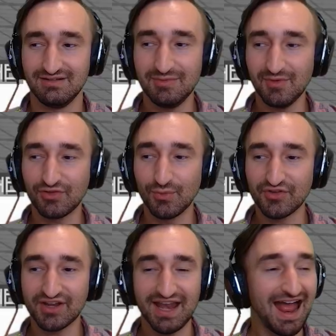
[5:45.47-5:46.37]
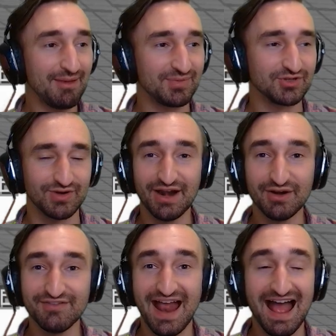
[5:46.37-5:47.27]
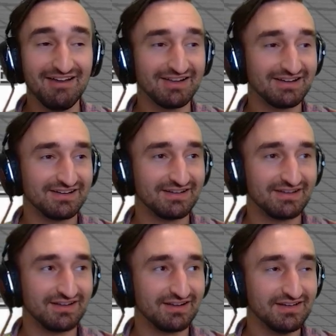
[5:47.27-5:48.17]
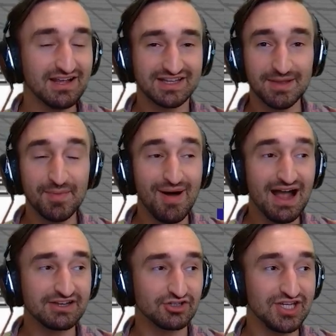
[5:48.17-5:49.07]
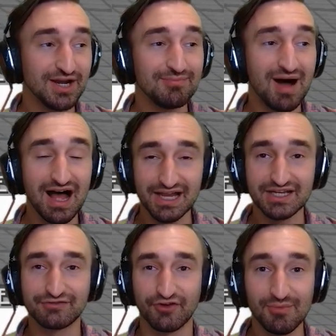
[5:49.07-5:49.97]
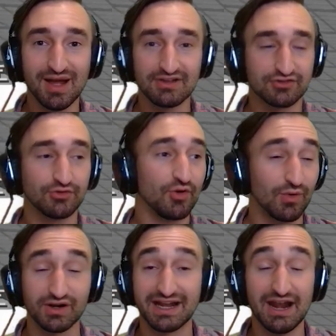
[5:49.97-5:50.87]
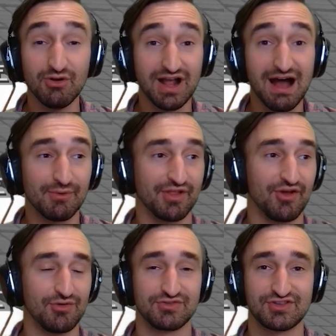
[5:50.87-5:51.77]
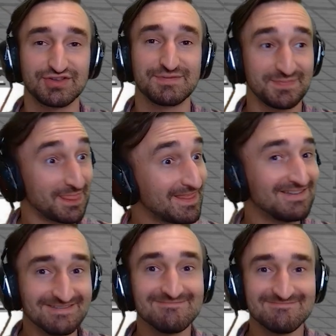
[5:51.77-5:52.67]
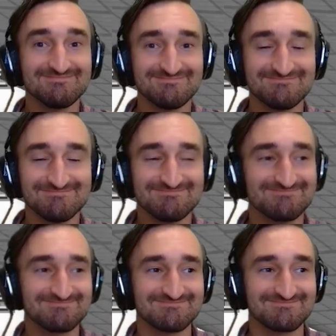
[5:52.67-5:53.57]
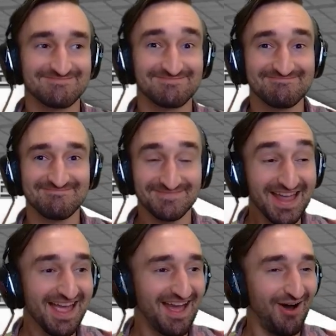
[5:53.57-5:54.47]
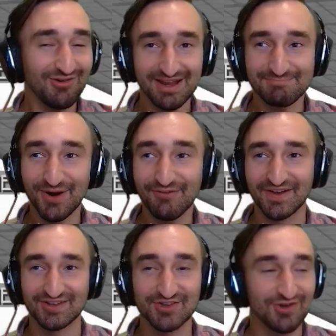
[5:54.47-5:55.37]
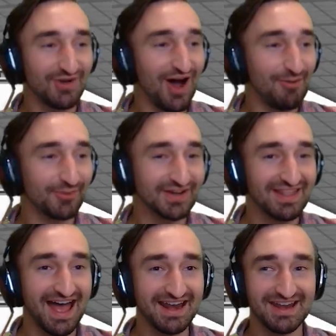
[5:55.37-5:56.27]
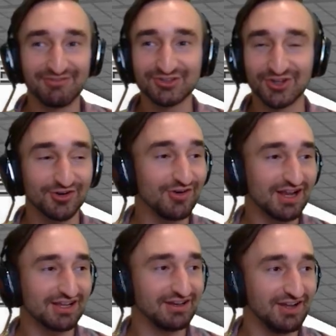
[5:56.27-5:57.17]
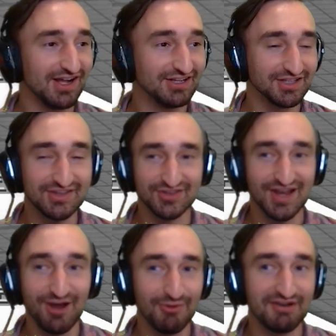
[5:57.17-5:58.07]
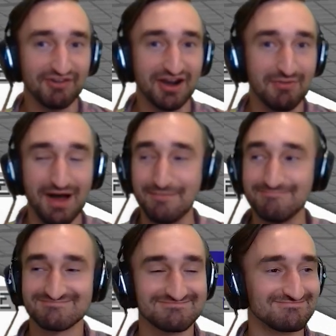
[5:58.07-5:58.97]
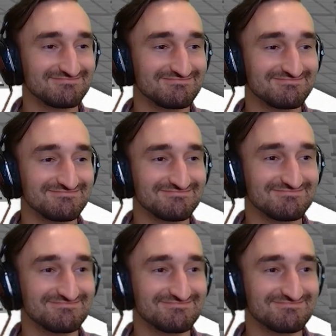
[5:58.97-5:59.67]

I mean, what's the worst that could happen? Yeah, that's, like, probably, that's probably fine. That's probably Yeah, keep fine. in mind, that's you need a mind fine. for the Mind Stone to work, and exactly. I don't got one That's exactly what I was thinking, so like, you're good. Yeah, okay, perfect. Yeah. So I'll bring that, and in return, I can uh, lease it out whenever I want. You know, uh,